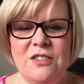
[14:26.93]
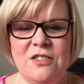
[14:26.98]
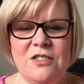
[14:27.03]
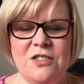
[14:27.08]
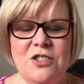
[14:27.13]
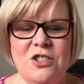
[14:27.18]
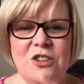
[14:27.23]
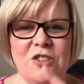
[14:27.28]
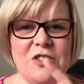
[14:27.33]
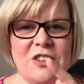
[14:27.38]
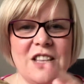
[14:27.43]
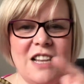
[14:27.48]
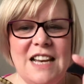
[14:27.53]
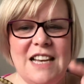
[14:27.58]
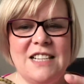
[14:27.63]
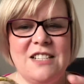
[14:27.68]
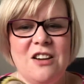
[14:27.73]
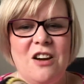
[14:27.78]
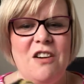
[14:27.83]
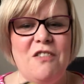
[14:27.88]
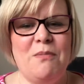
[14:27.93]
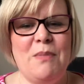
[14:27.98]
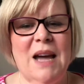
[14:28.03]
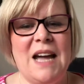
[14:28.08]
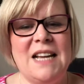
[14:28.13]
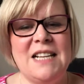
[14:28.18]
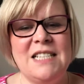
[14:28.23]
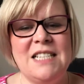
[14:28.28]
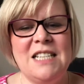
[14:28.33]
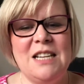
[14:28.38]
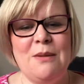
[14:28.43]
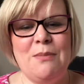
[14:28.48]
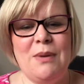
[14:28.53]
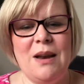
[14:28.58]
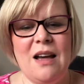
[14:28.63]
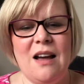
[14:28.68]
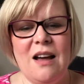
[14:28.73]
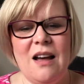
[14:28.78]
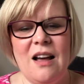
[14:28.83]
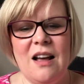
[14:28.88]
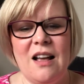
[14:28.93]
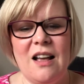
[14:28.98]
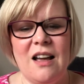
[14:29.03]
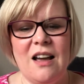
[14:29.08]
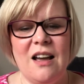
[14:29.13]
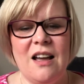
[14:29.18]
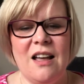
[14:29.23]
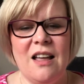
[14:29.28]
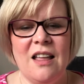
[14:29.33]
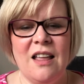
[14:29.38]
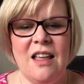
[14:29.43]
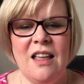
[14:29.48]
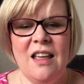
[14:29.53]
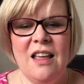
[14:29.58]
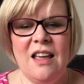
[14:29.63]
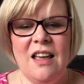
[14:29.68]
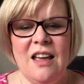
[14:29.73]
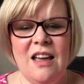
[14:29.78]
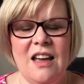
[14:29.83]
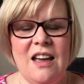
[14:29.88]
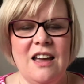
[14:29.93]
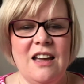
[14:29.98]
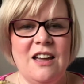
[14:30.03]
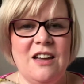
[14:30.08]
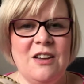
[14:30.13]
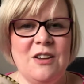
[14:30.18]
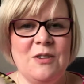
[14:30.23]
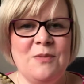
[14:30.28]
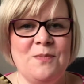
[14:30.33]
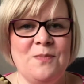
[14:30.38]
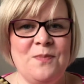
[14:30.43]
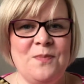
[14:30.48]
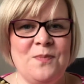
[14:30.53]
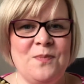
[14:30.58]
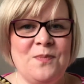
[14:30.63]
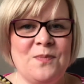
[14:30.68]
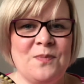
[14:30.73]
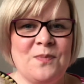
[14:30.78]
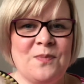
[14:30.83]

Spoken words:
the lid off, painted it black, and